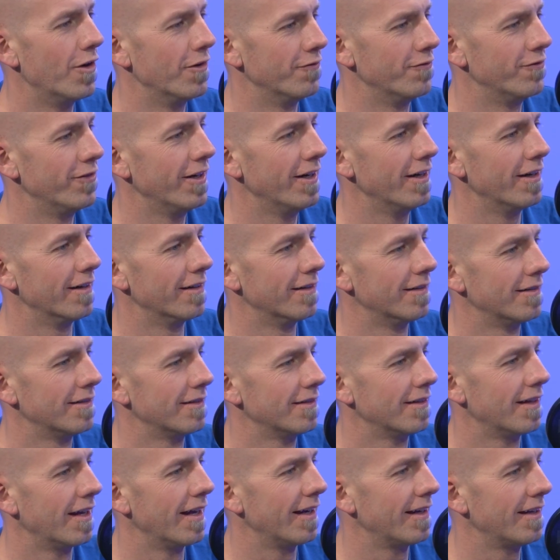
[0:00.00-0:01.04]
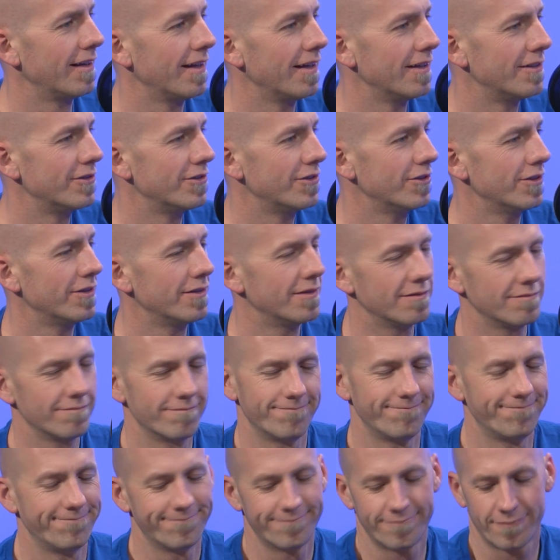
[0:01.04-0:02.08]
unfair. Like it
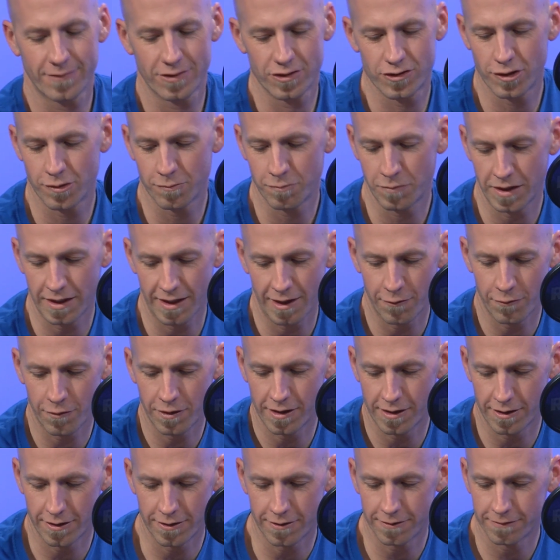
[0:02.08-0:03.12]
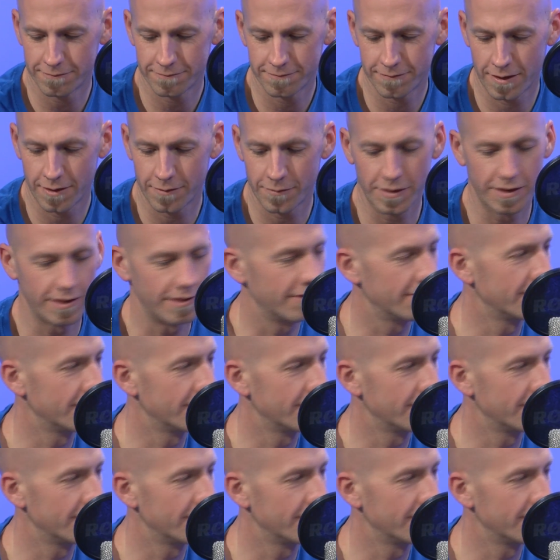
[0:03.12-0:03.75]
shouldn't be that way at all. I mean,